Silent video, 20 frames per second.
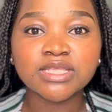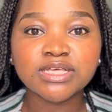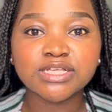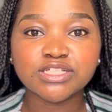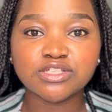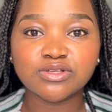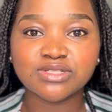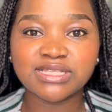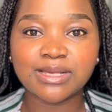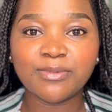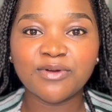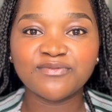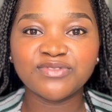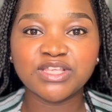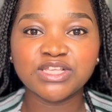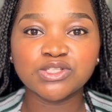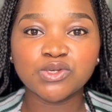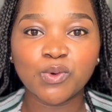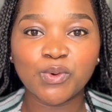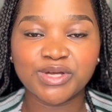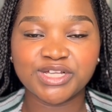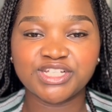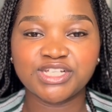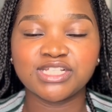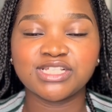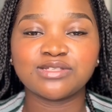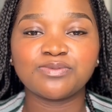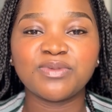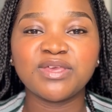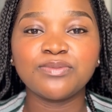So some of these
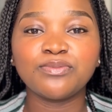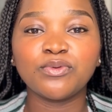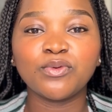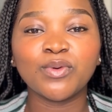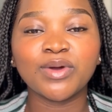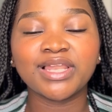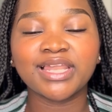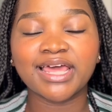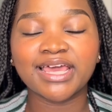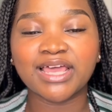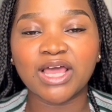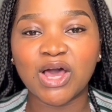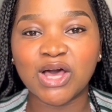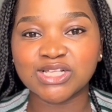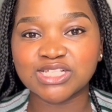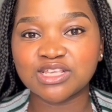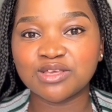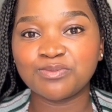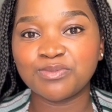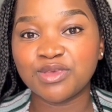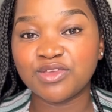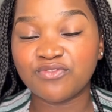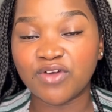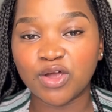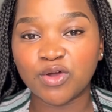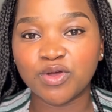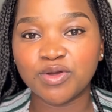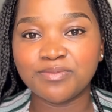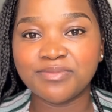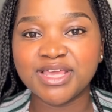questions, people were like asking me if I
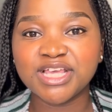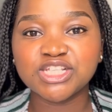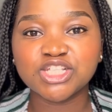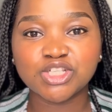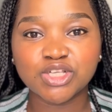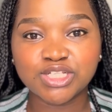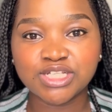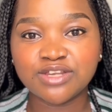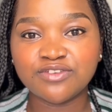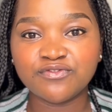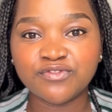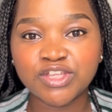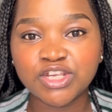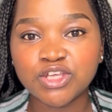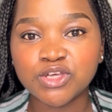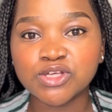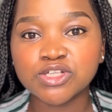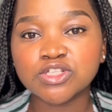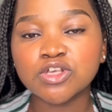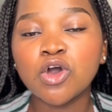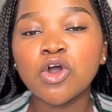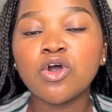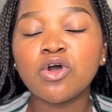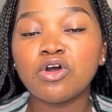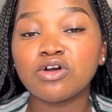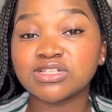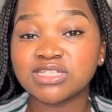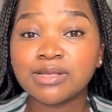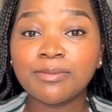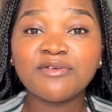could make certain videos,
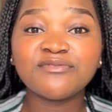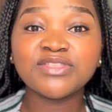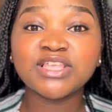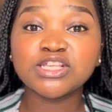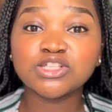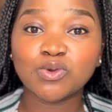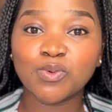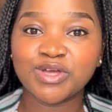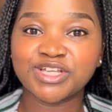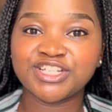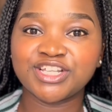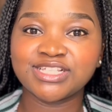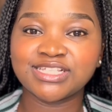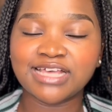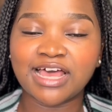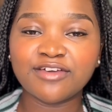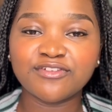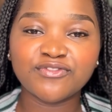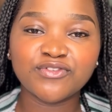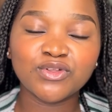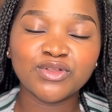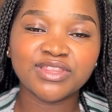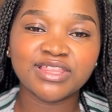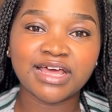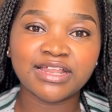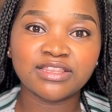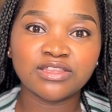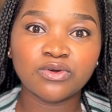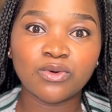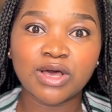or some of these questions I feel
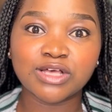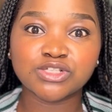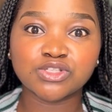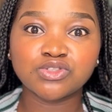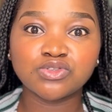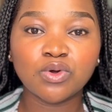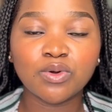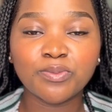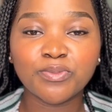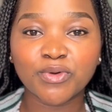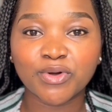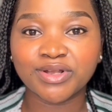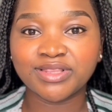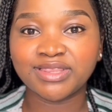that they were so broad